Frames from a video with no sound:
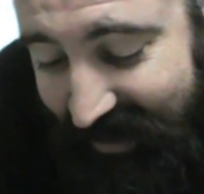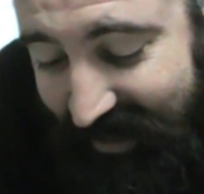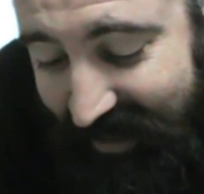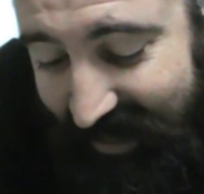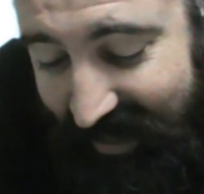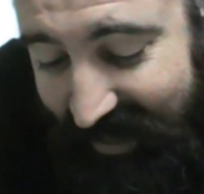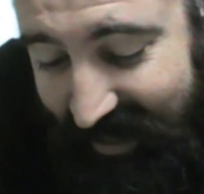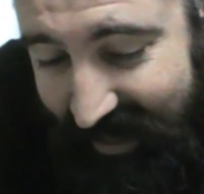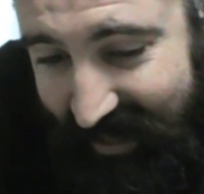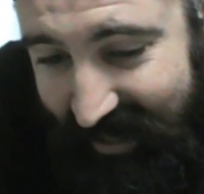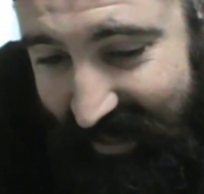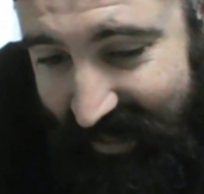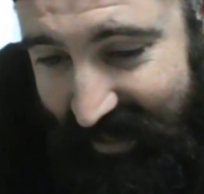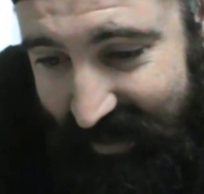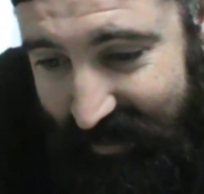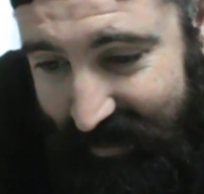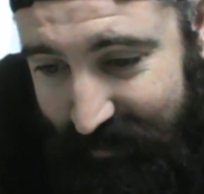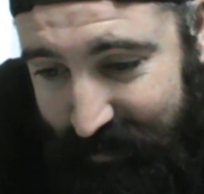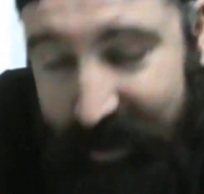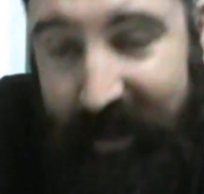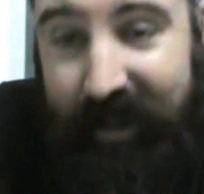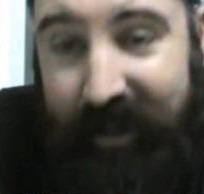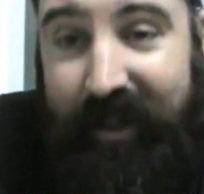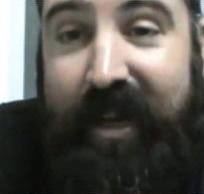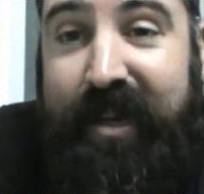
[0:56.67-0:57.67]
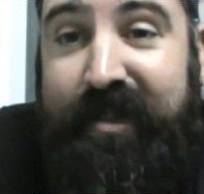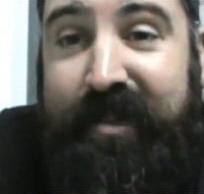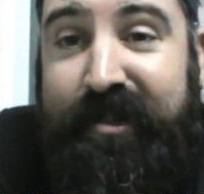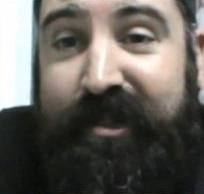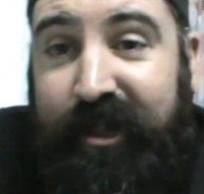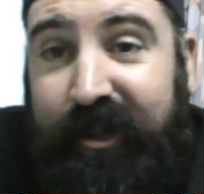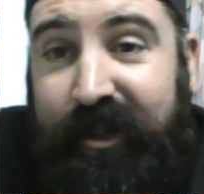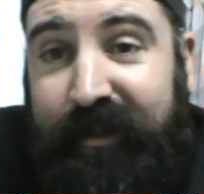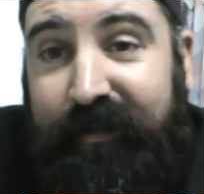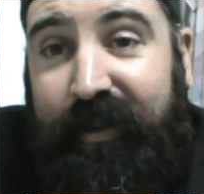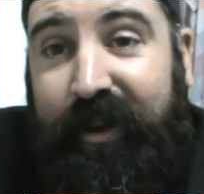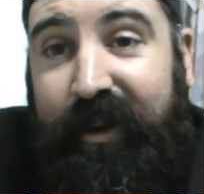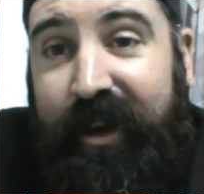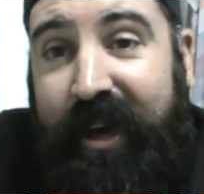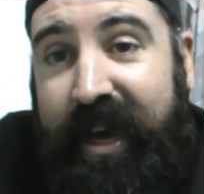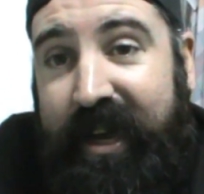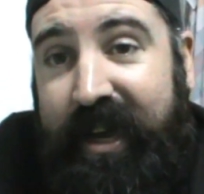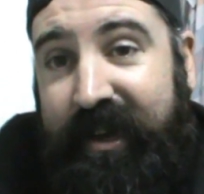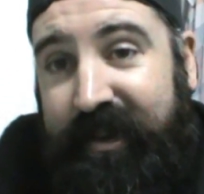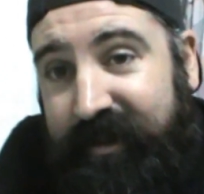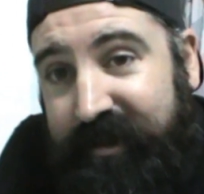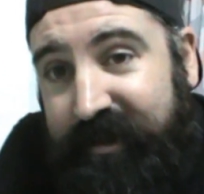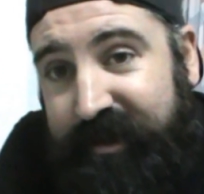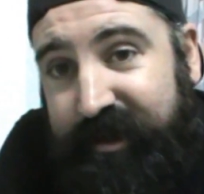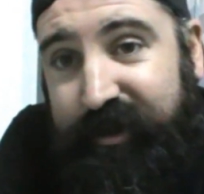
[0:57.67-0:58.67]
But the last girlfriend I
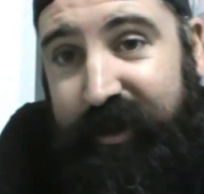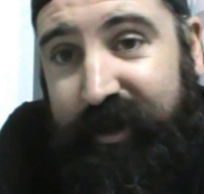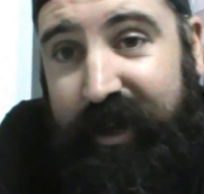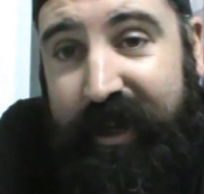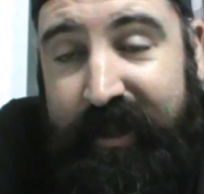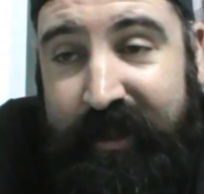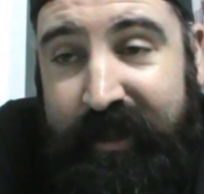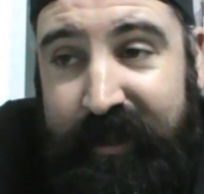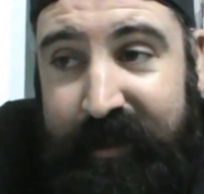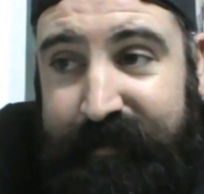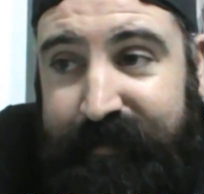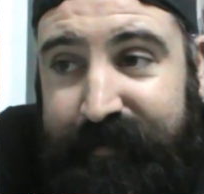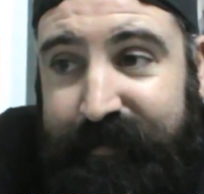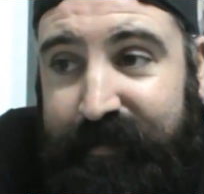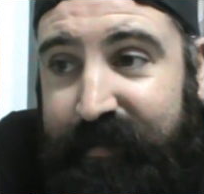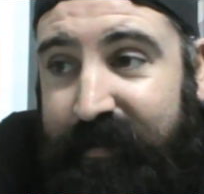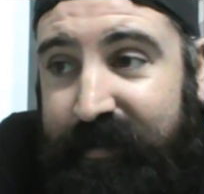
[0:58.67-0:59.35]
had in Australia,